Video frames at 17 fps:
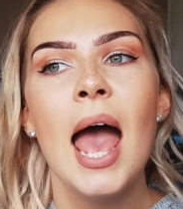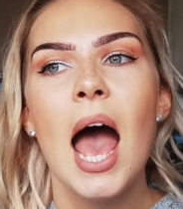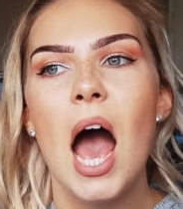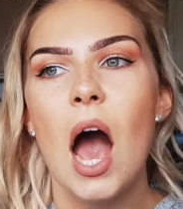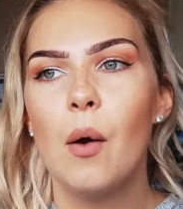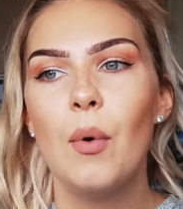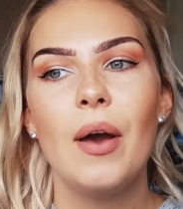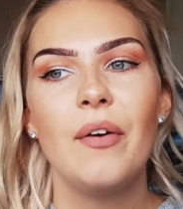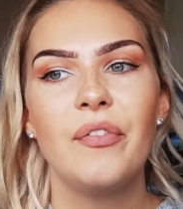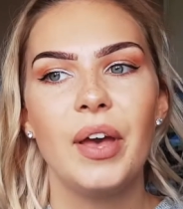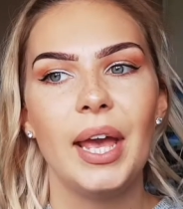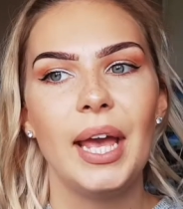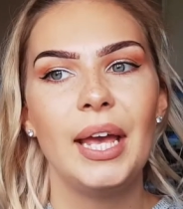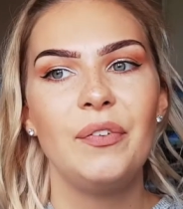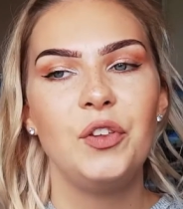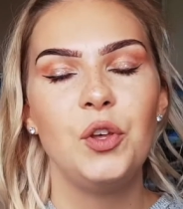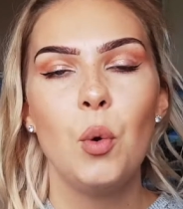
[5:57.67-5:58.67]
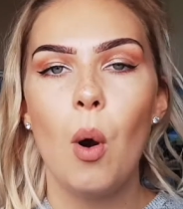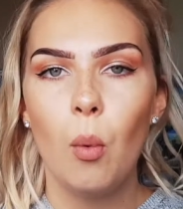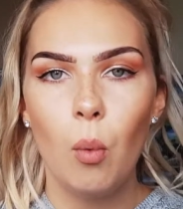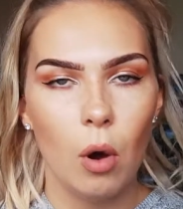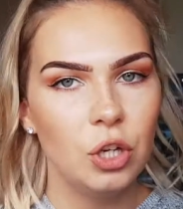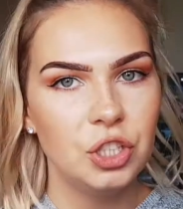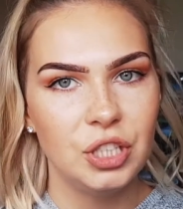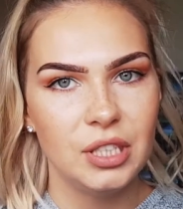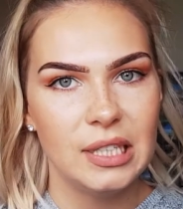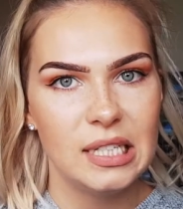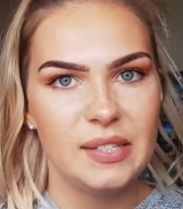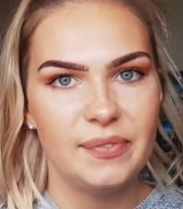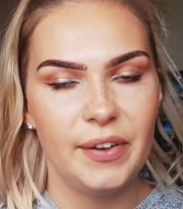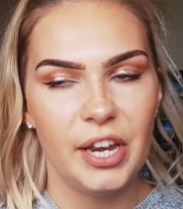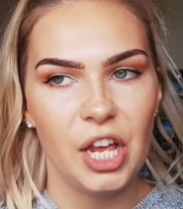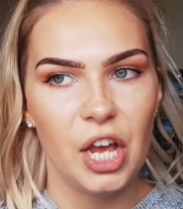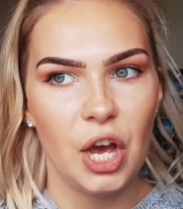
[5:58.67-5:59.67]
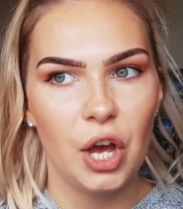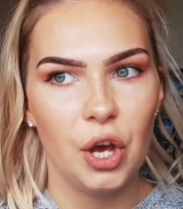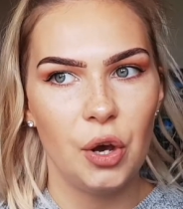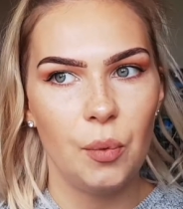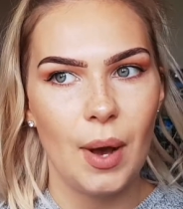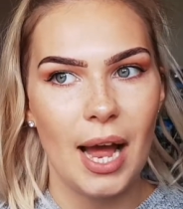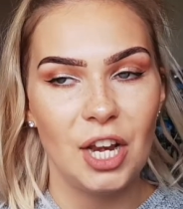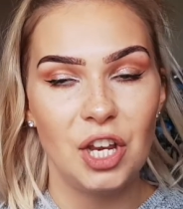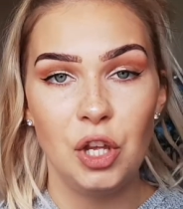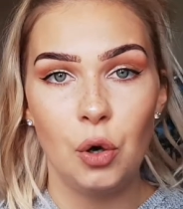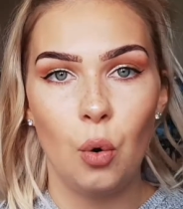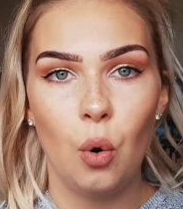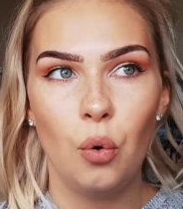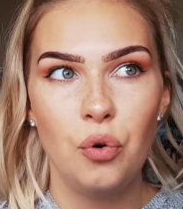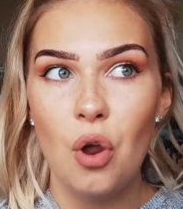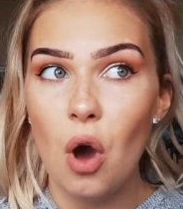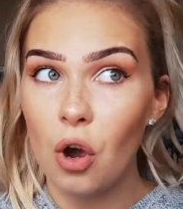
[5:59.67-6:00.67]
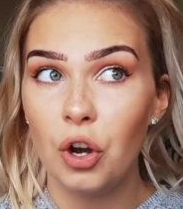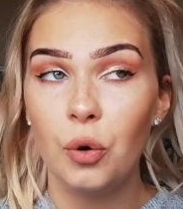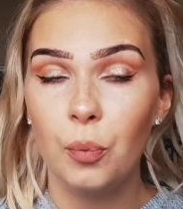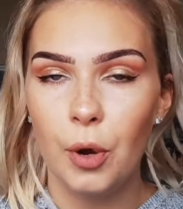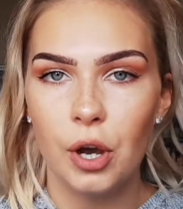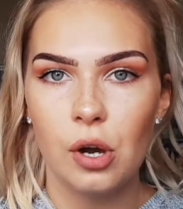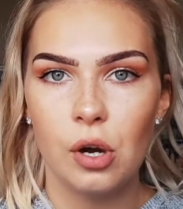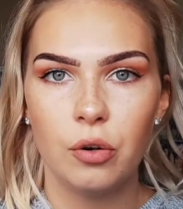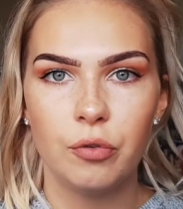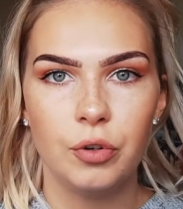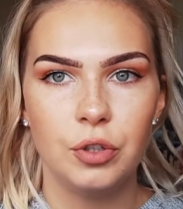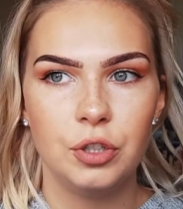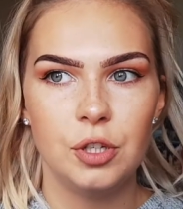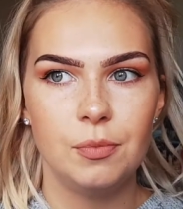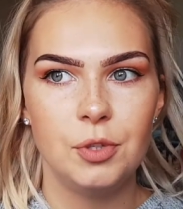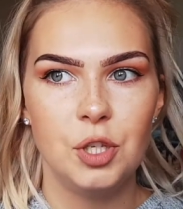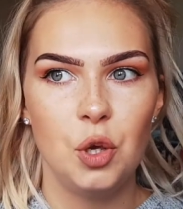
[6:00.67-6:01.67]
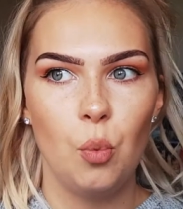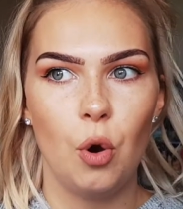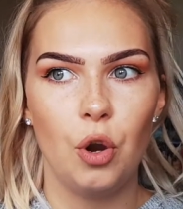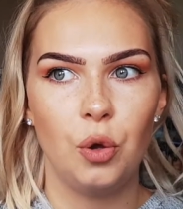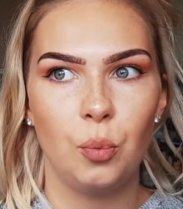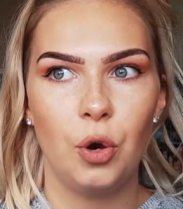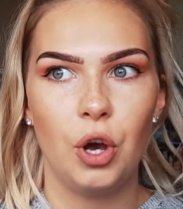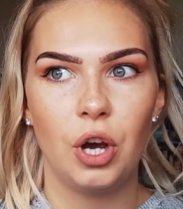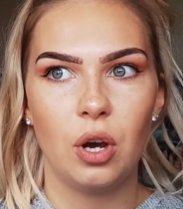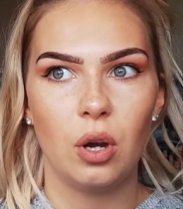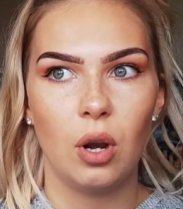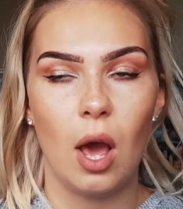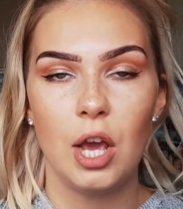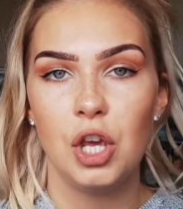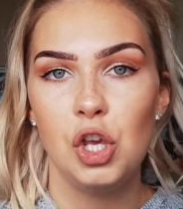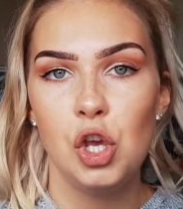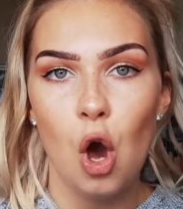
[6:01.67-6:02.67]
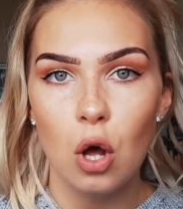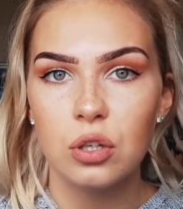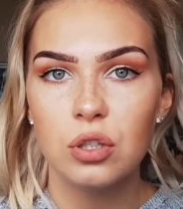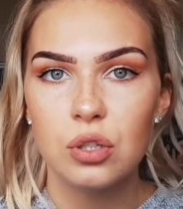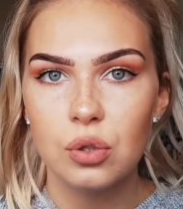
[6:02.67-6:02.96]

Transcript: However, if you are watching this video and you're not gonna work on cruise ships, you wanna work on like yachts